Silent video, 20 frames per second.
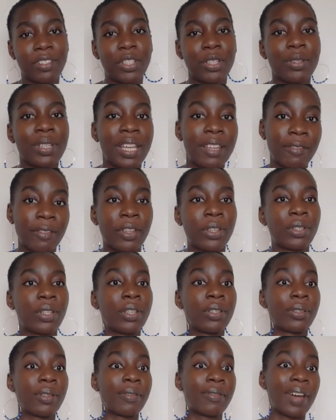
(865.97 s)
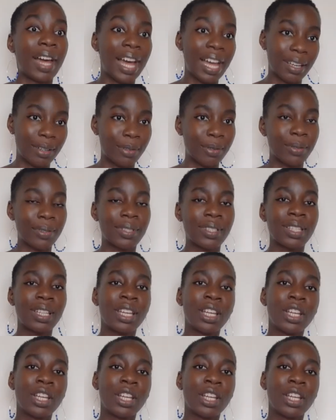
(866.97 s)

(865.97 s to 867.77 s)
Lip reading: to, take photos of adults.